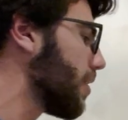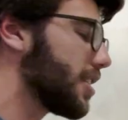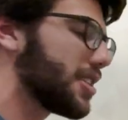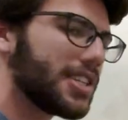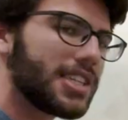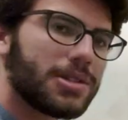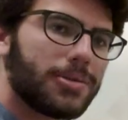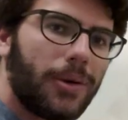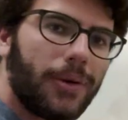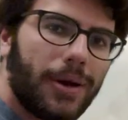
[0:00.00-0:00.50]
This
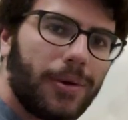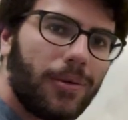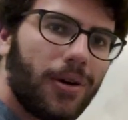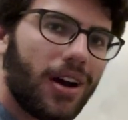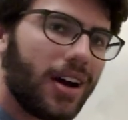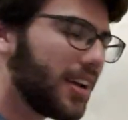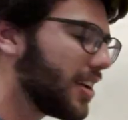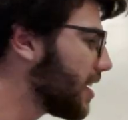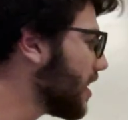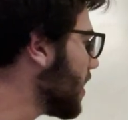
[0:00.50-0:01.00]
is what we
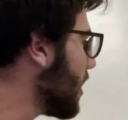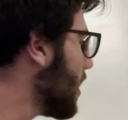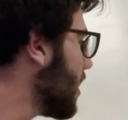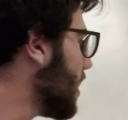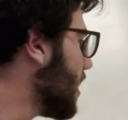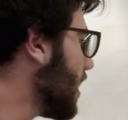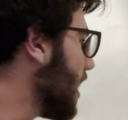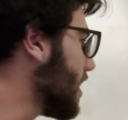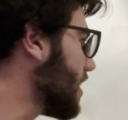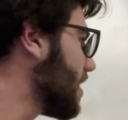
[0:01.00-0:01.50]
want.
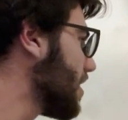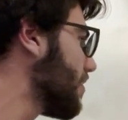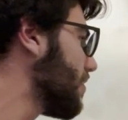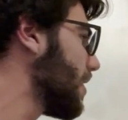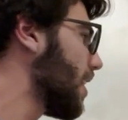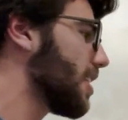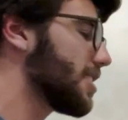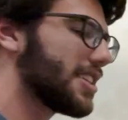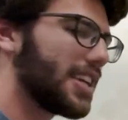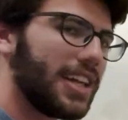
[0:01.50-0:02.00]
And then the
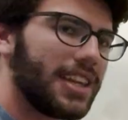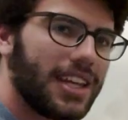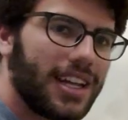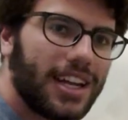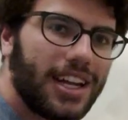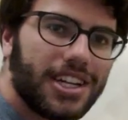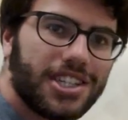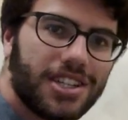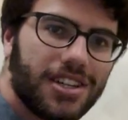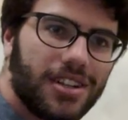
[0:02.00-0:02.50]
velocity at the
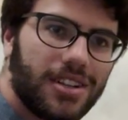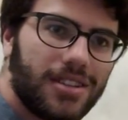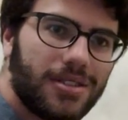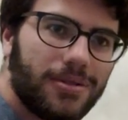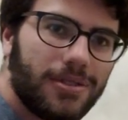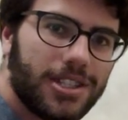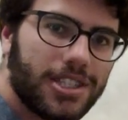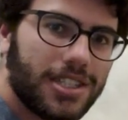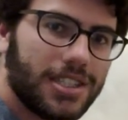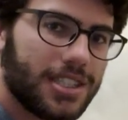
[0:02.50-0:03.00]
initial,
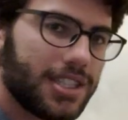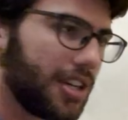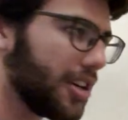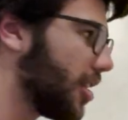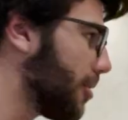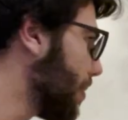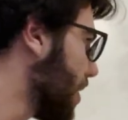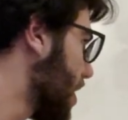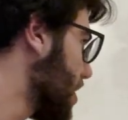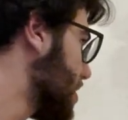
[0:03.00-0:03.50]
which is
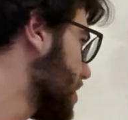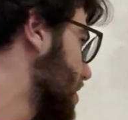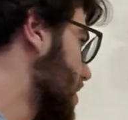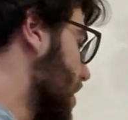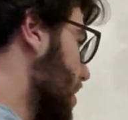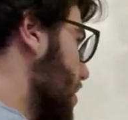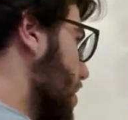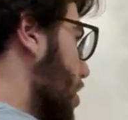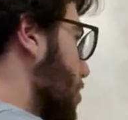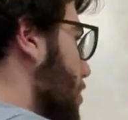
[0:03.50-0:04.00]
zero because it's
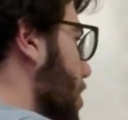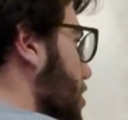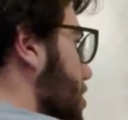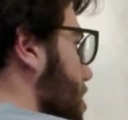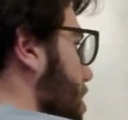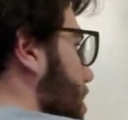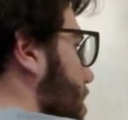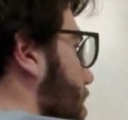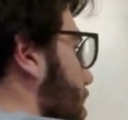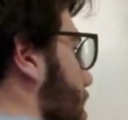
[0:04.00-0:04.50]
at no
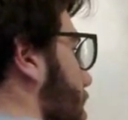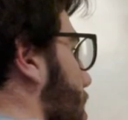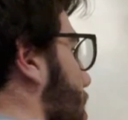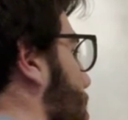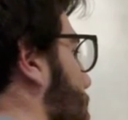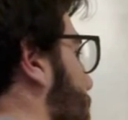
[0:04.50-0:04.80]
motion.